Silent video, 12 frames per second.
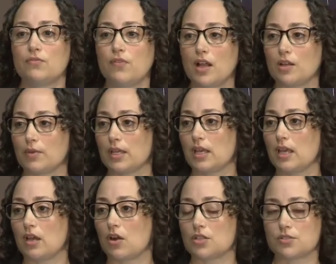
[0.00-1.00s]
following
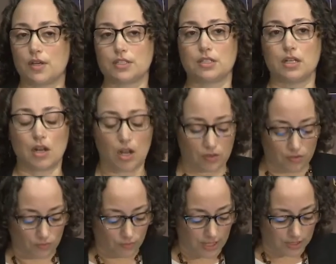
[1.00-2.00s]
incarceration and on
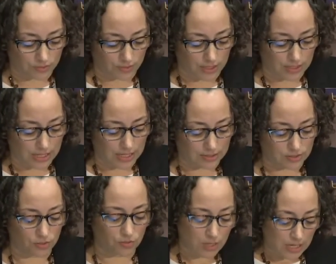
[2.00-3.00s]
reentry.
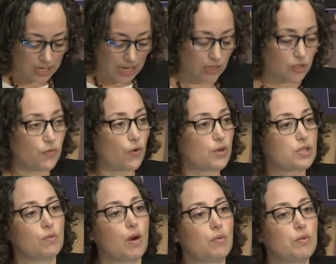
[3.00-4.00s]
So I look forward to
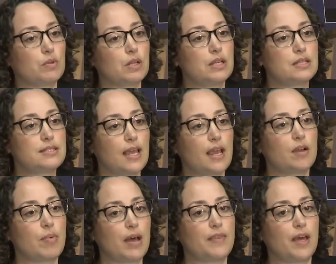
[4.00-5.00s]
what we will say
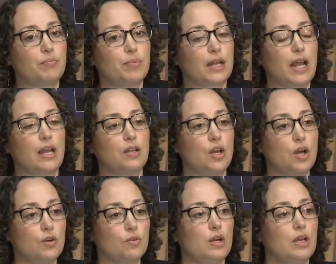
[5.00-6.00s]
about that, but I
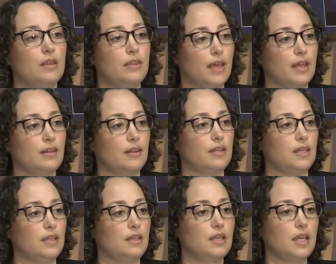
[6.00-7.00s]
know that
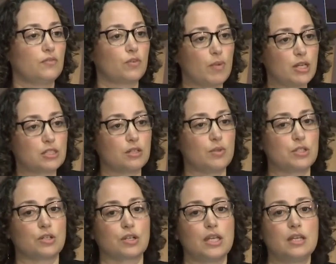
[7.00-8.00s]
the information that we
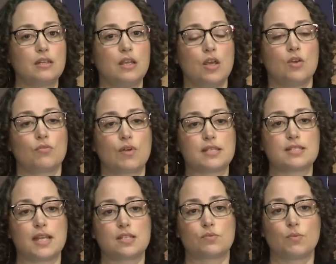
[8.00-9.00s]
took in
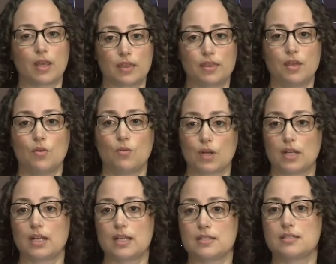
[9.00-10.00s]
resonates with what it
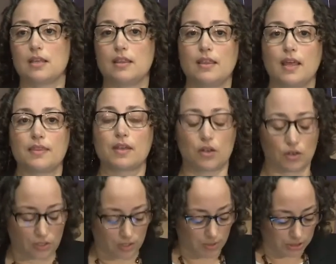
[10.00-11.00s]
is that the Kerner
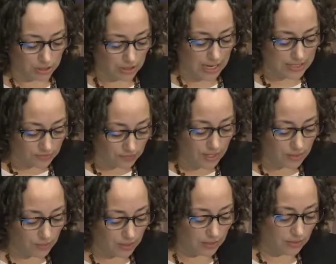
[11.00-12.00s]
Commission has
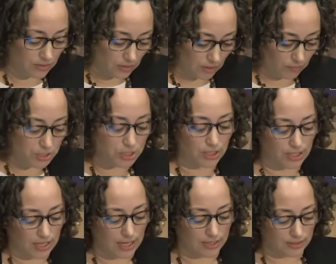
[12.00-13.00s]
evaluated
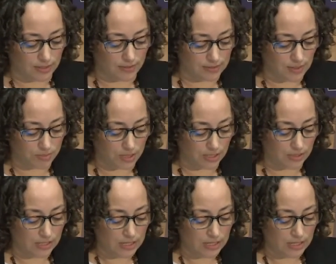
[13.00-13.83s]
originally and in this update.